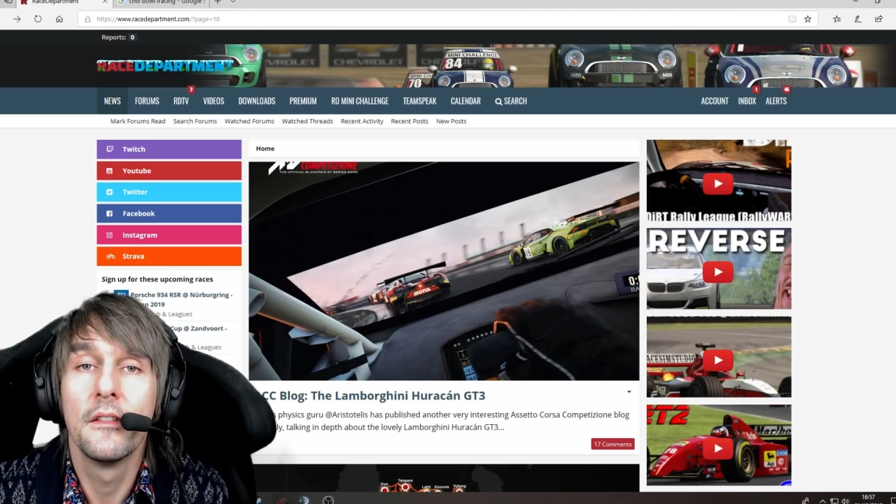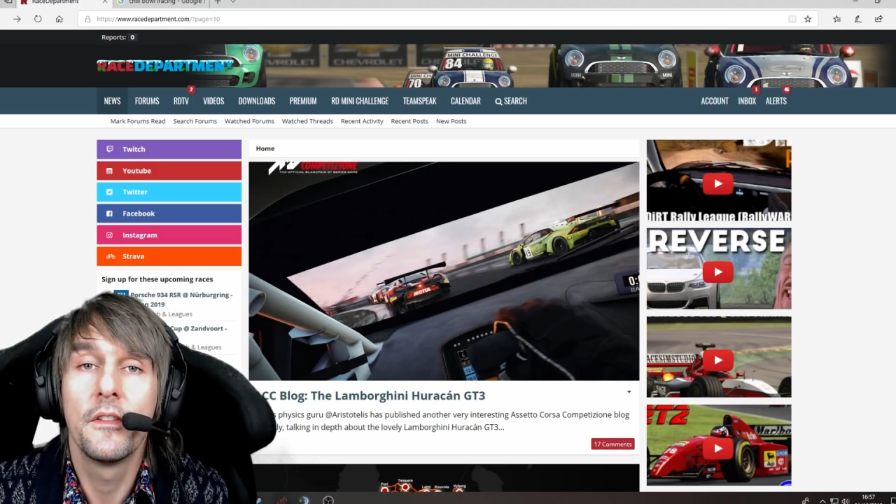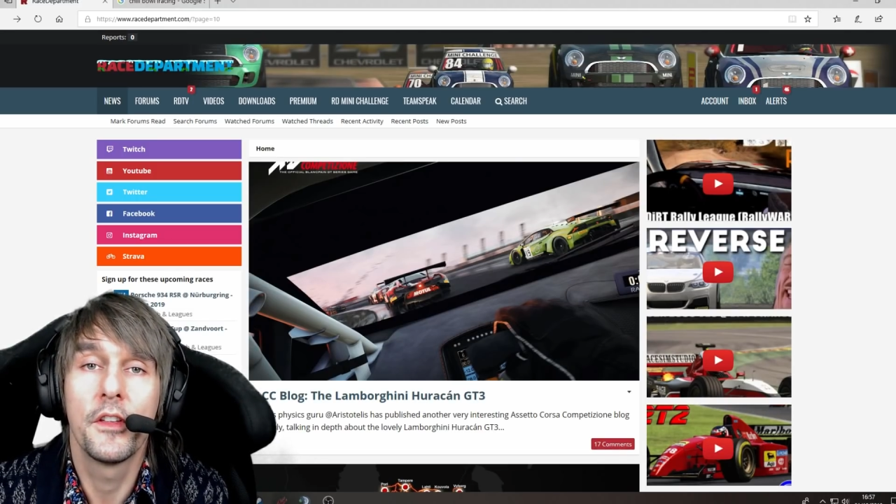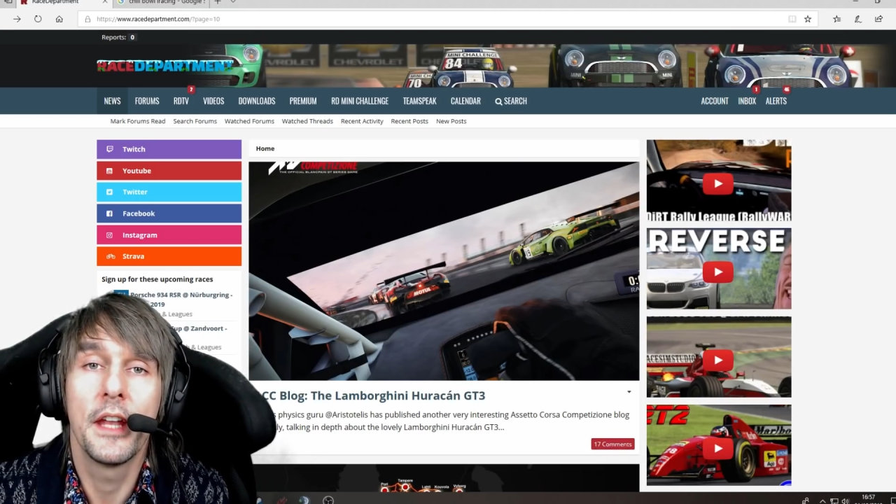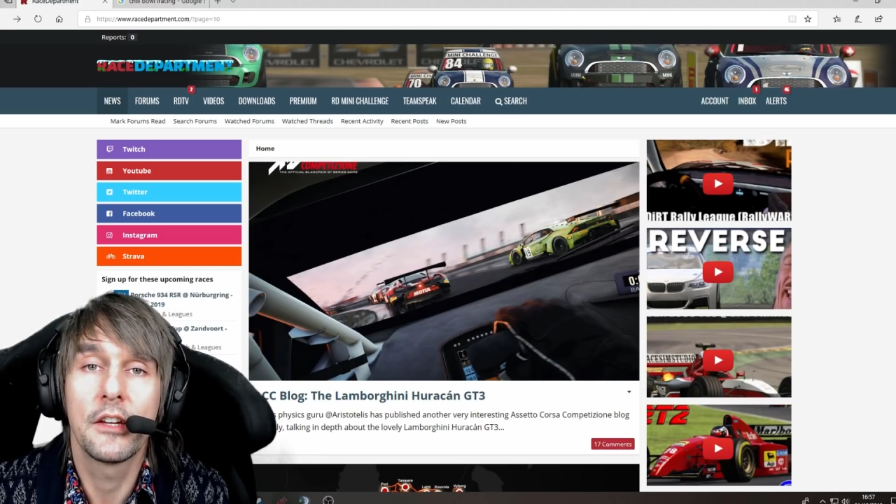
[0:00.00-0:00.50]

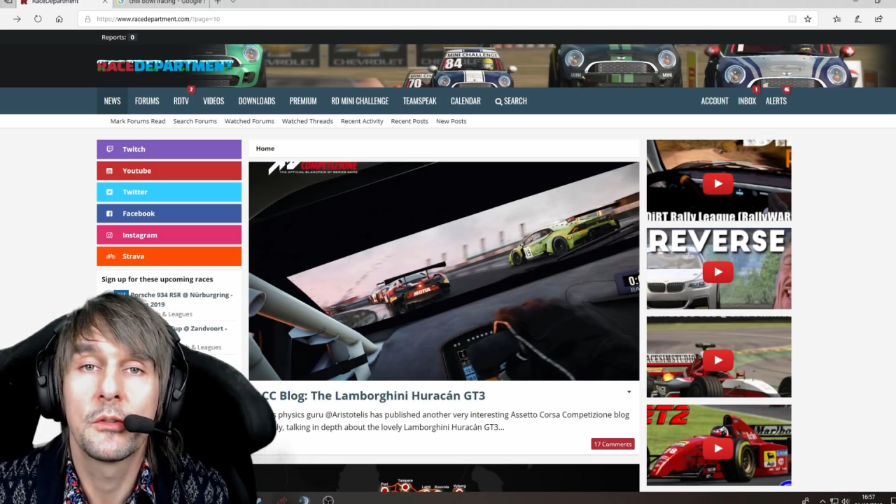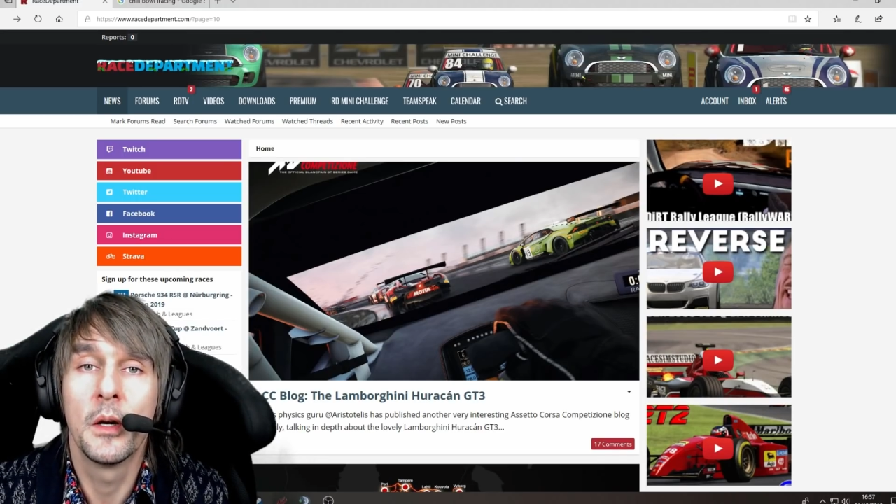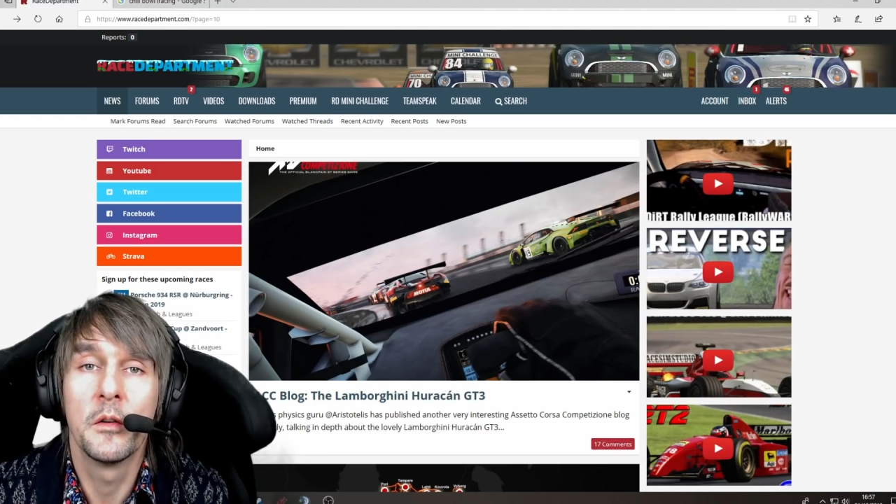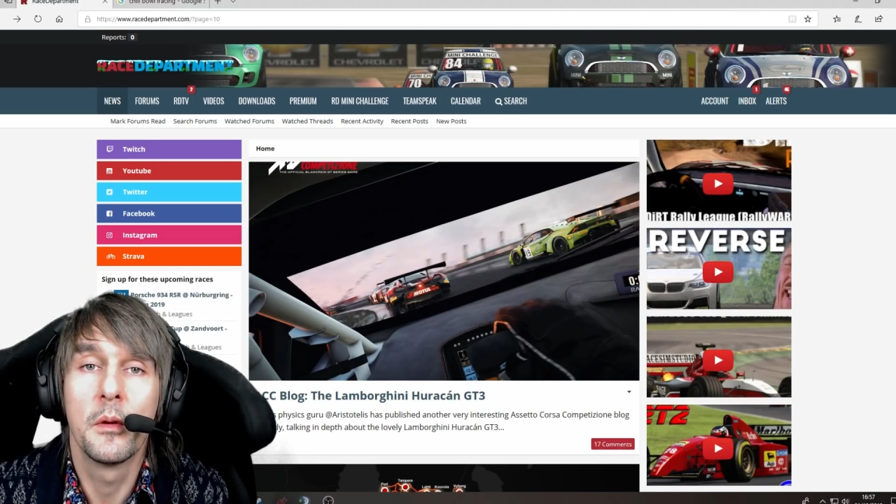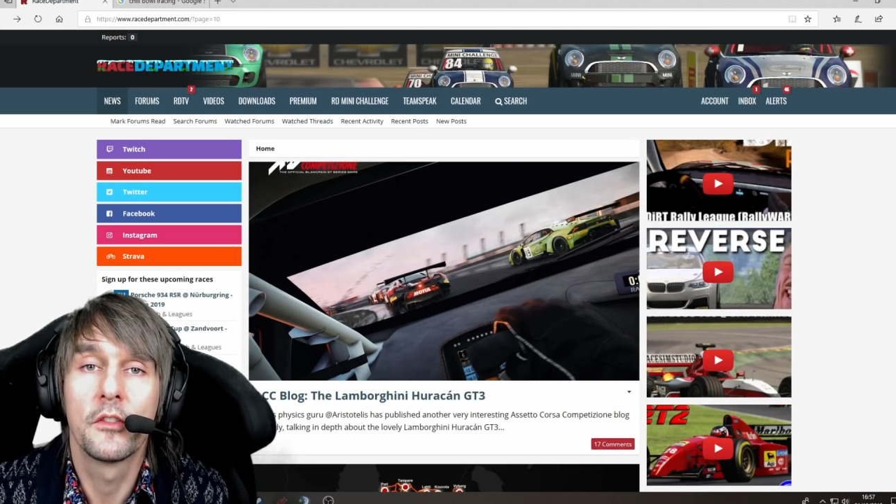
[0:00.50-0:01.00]
for the next
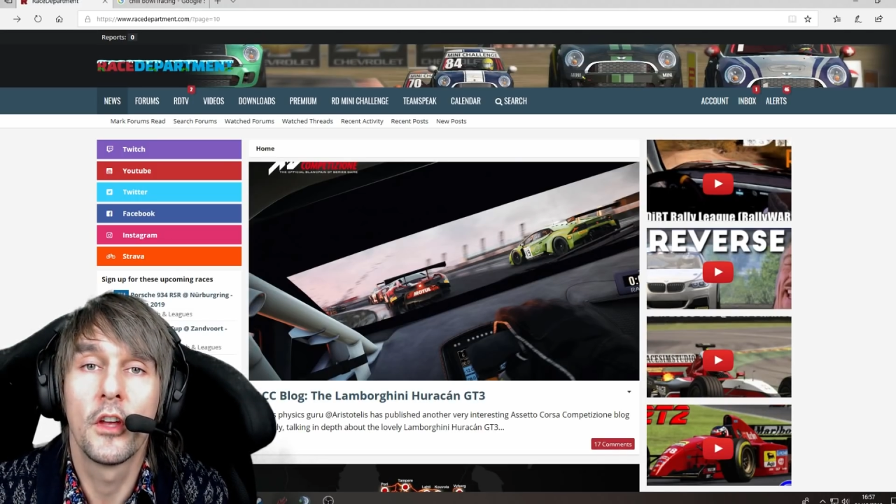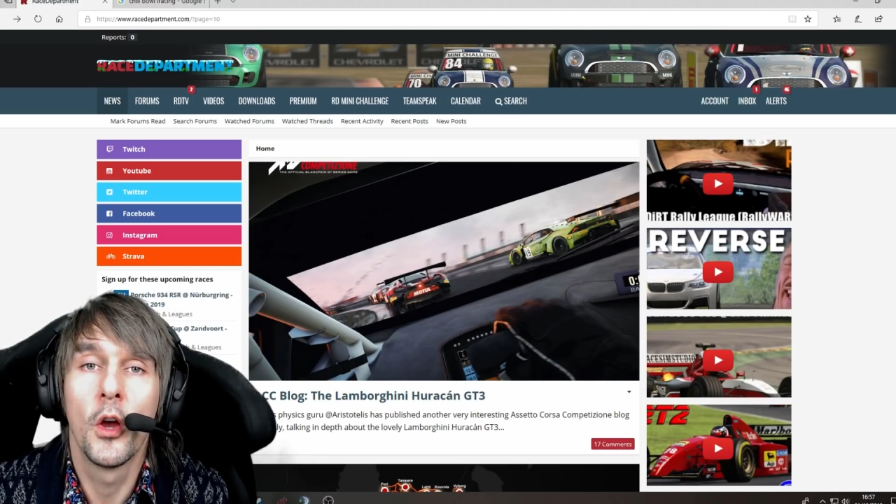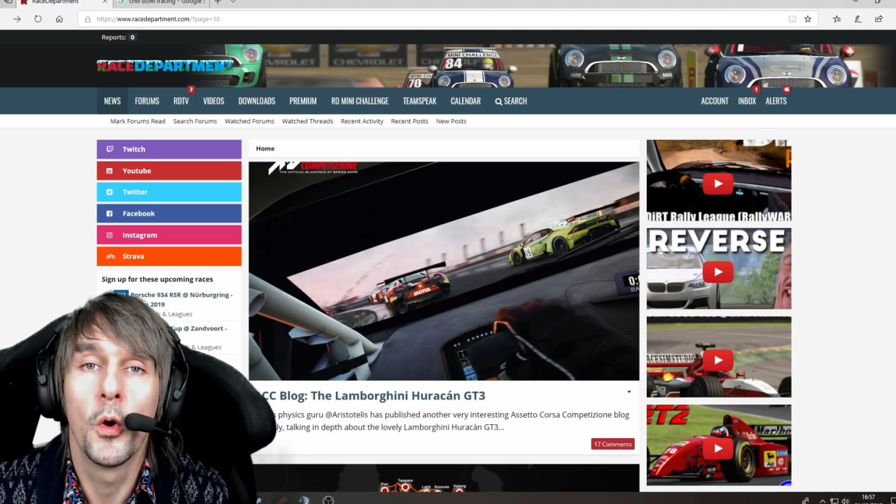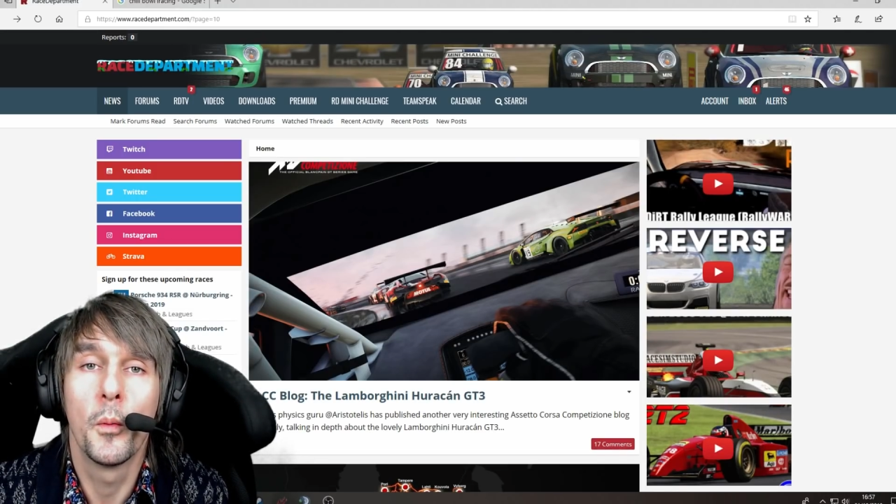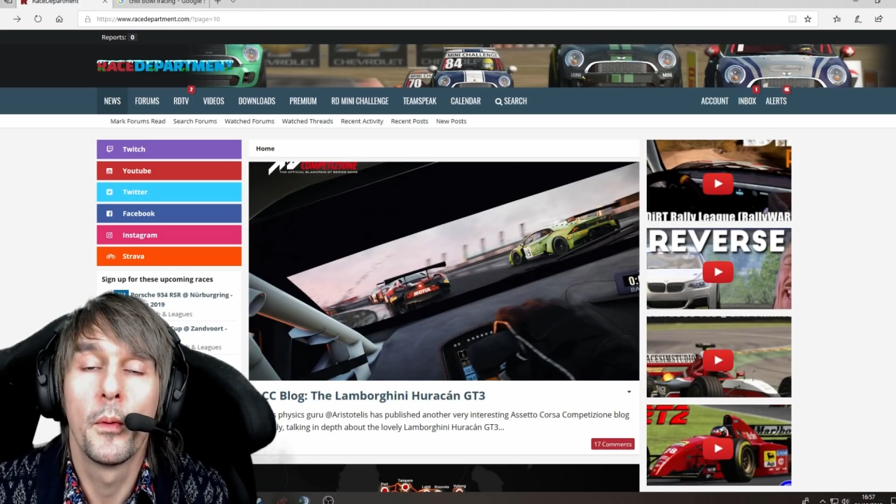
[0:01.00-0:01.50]
12 months, I
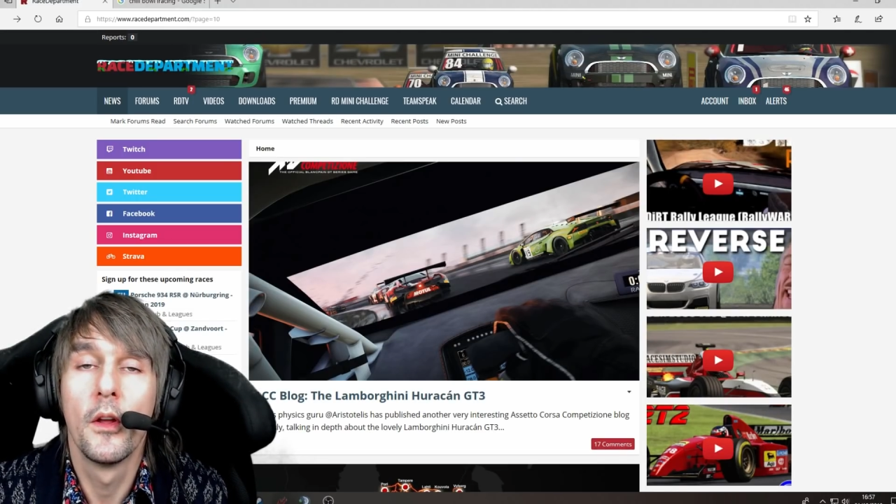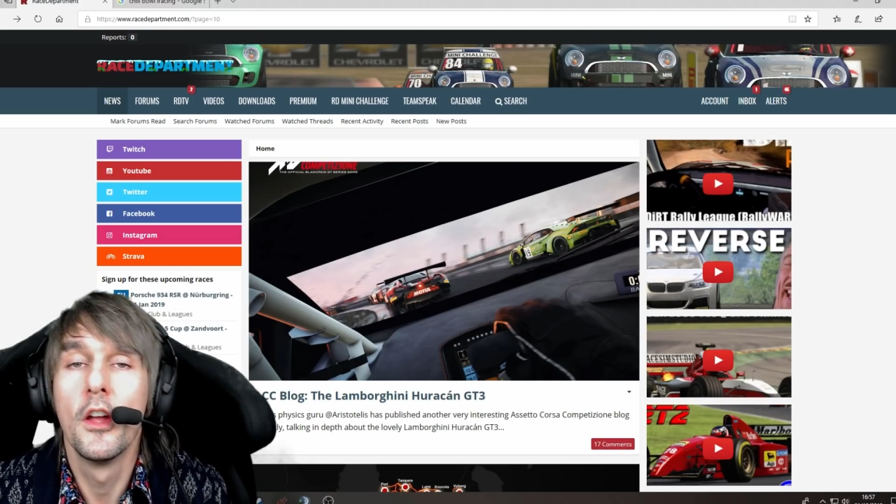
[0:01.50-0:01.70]
hope.